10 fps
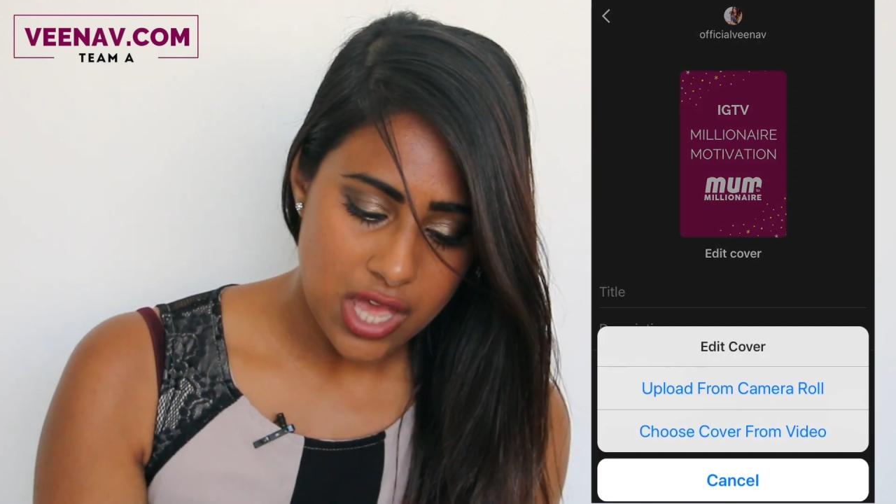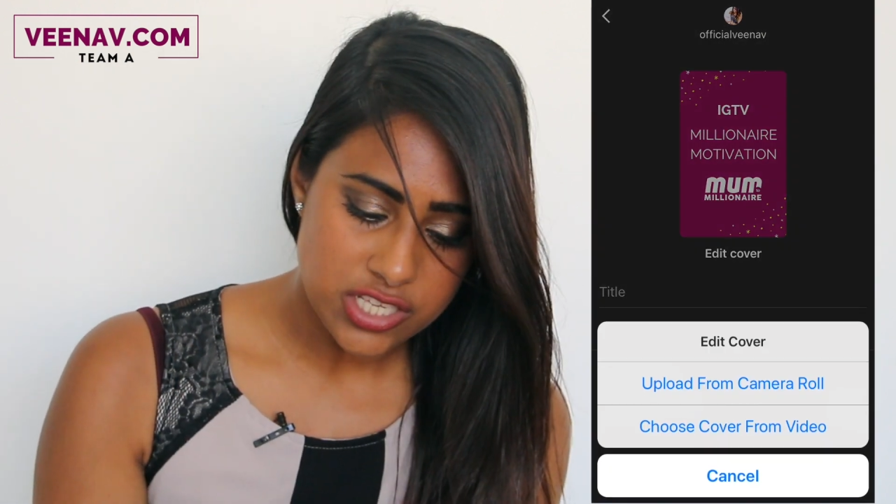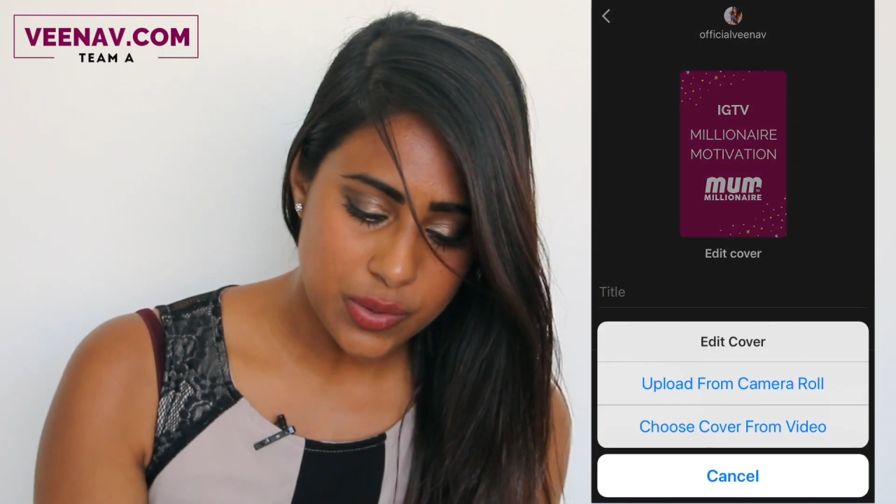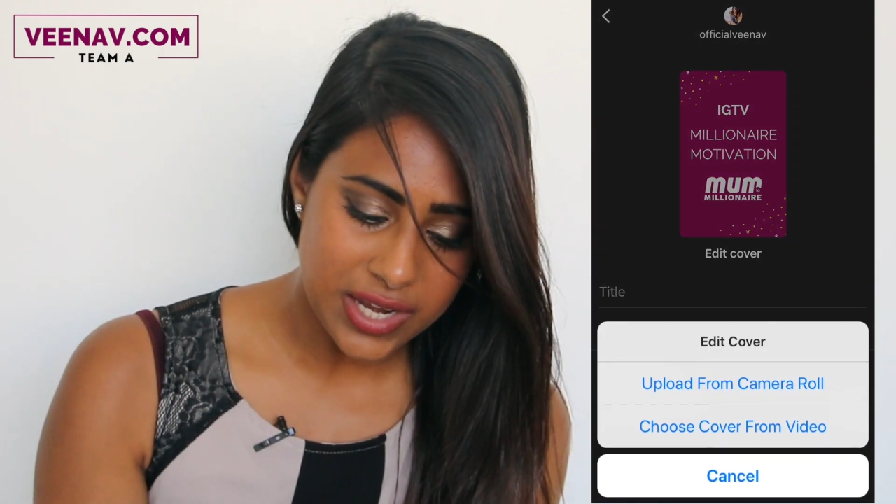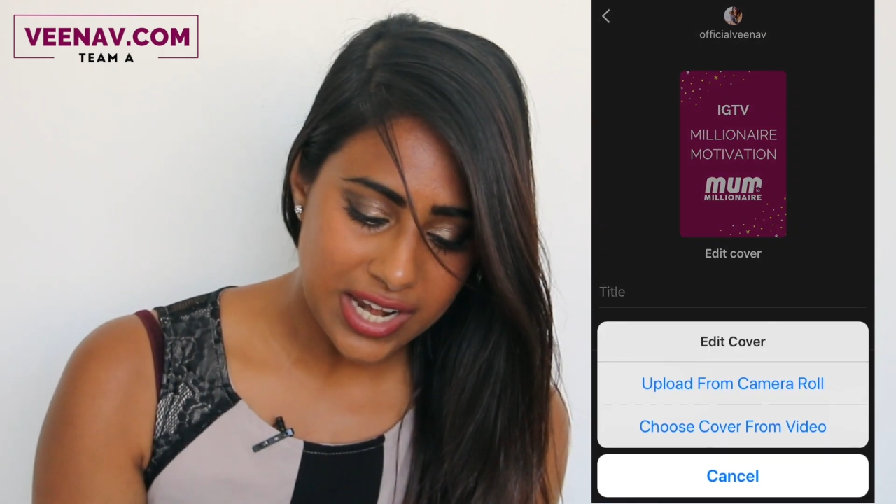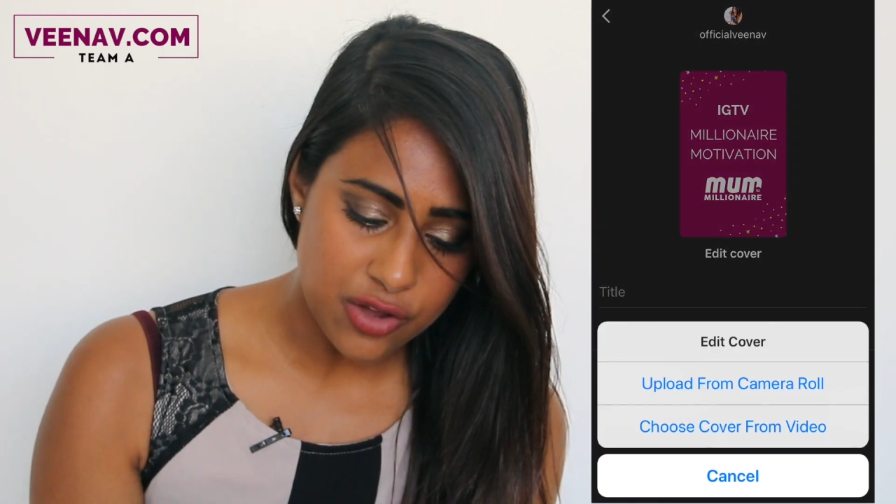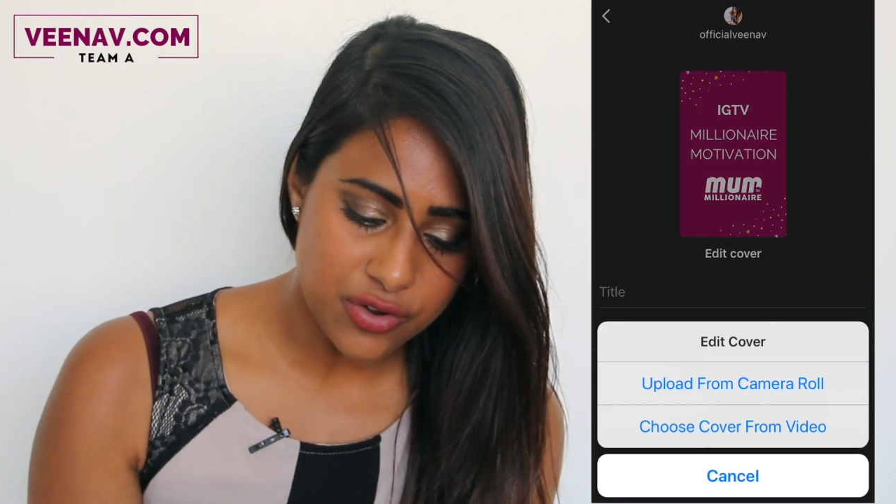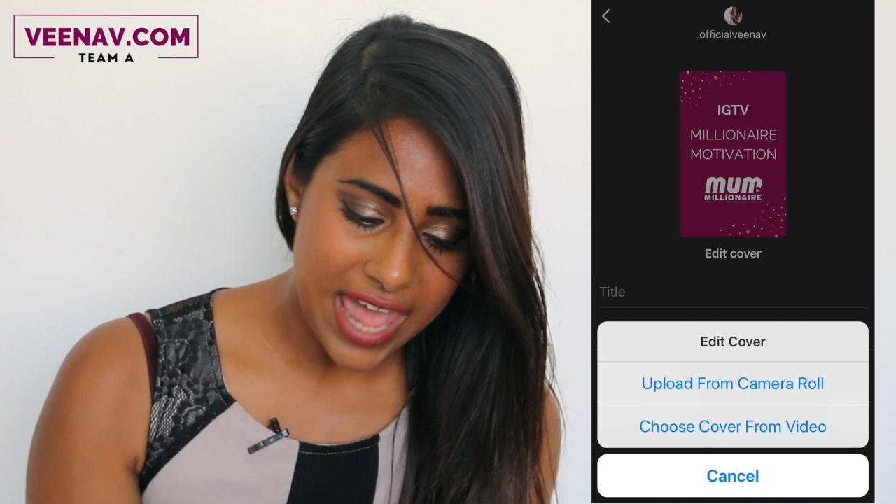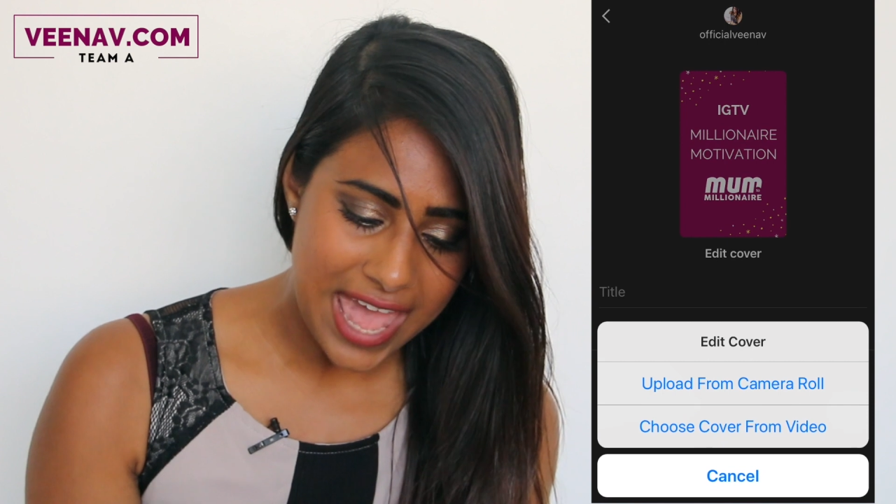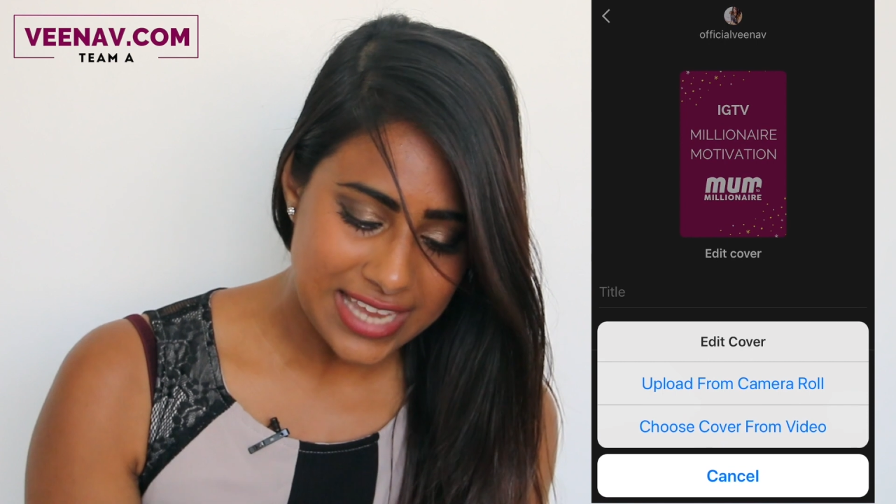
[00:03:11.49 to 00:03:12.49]
So click
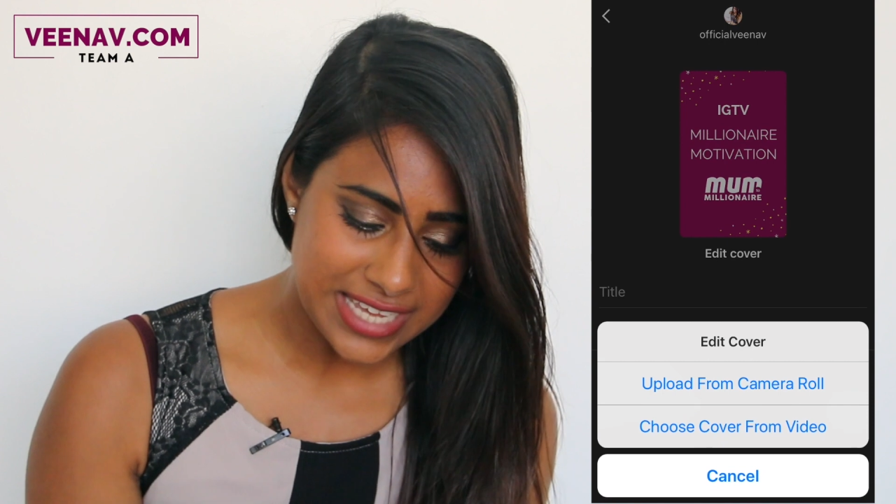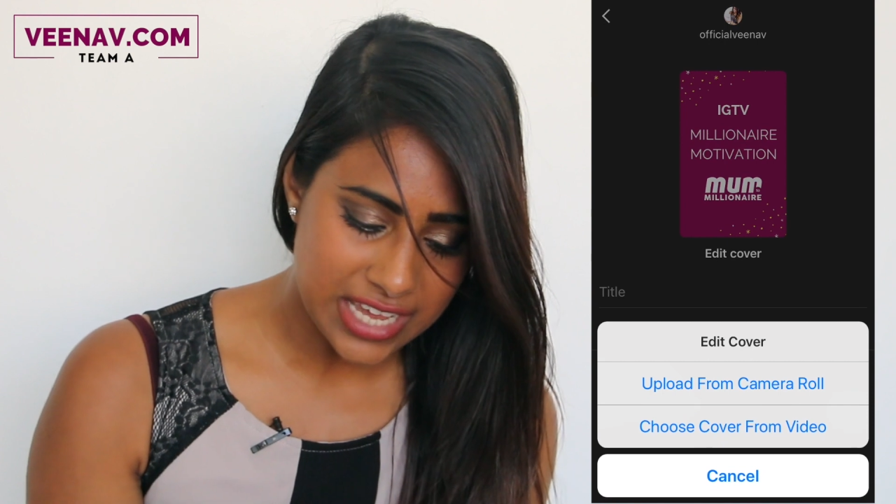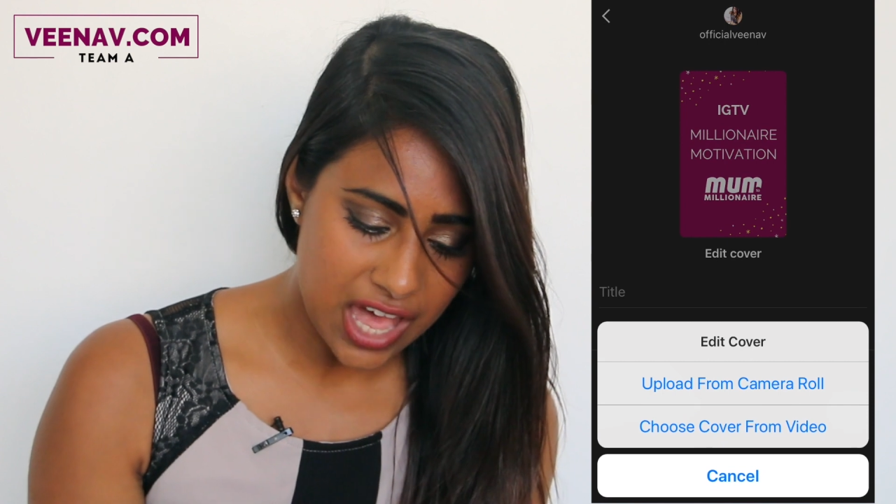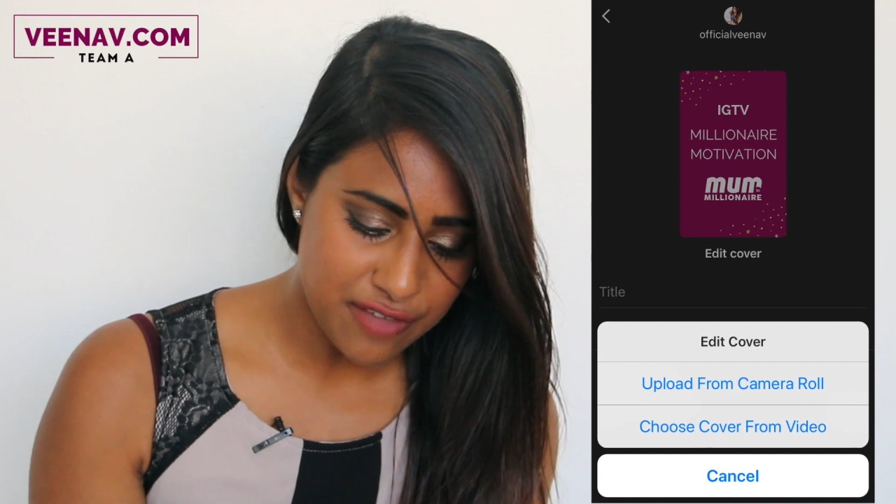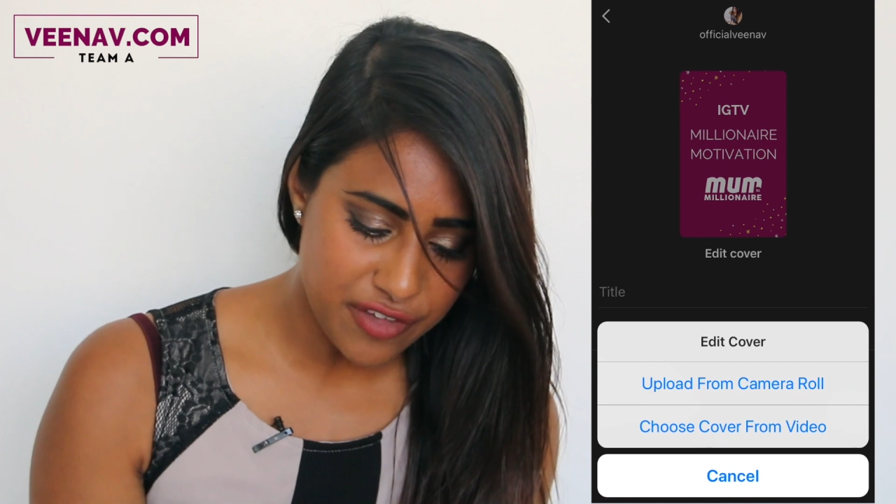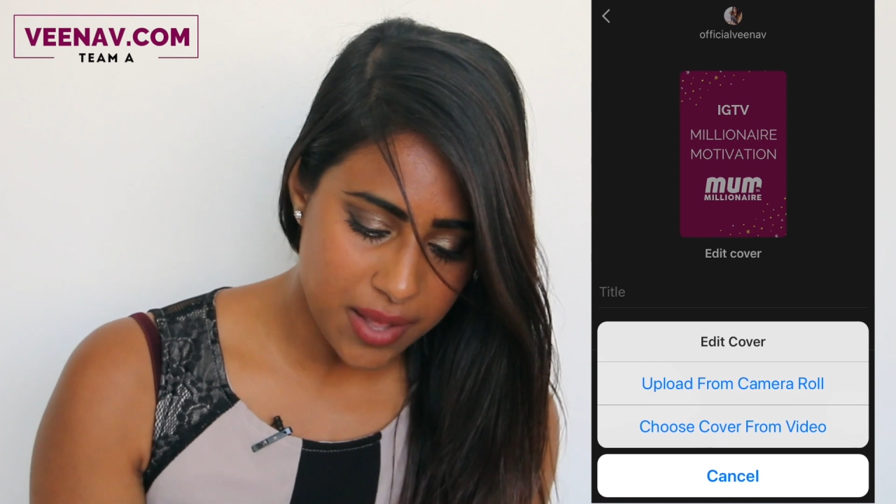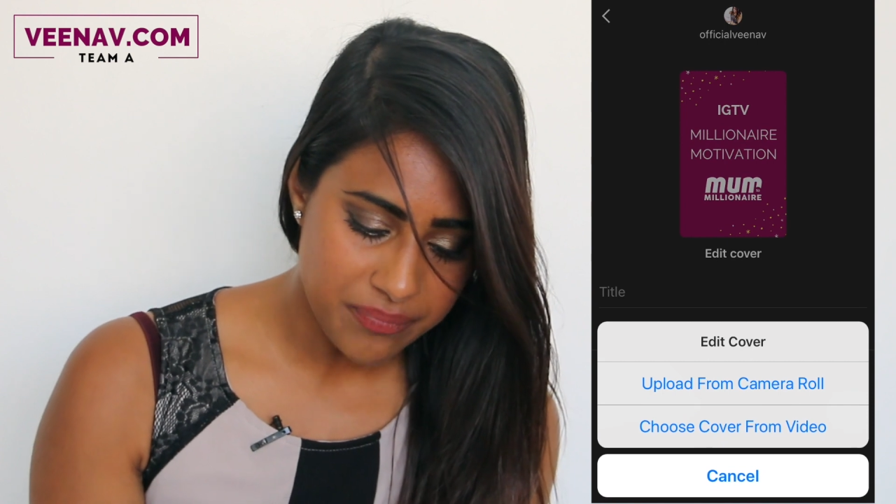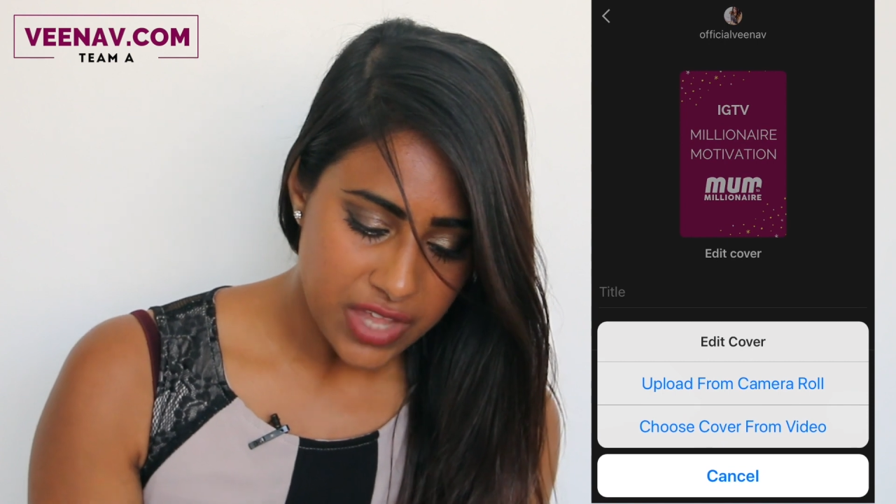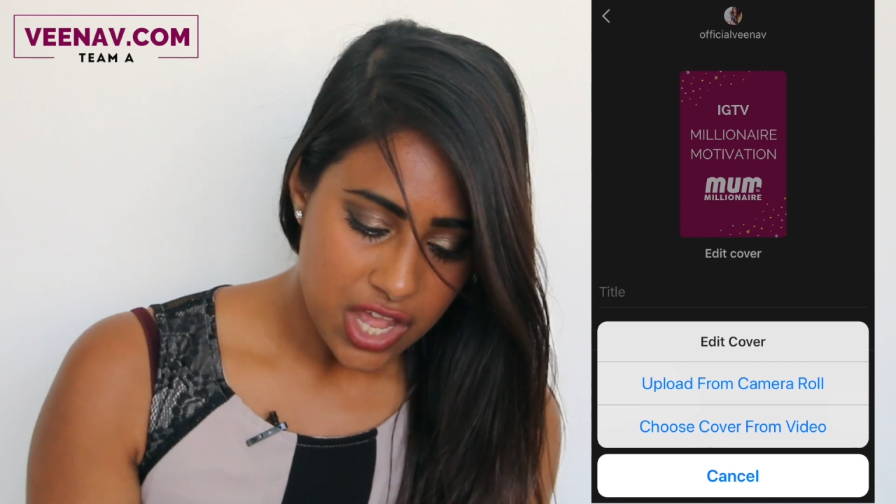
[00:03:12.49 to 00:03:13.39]
on edit cover.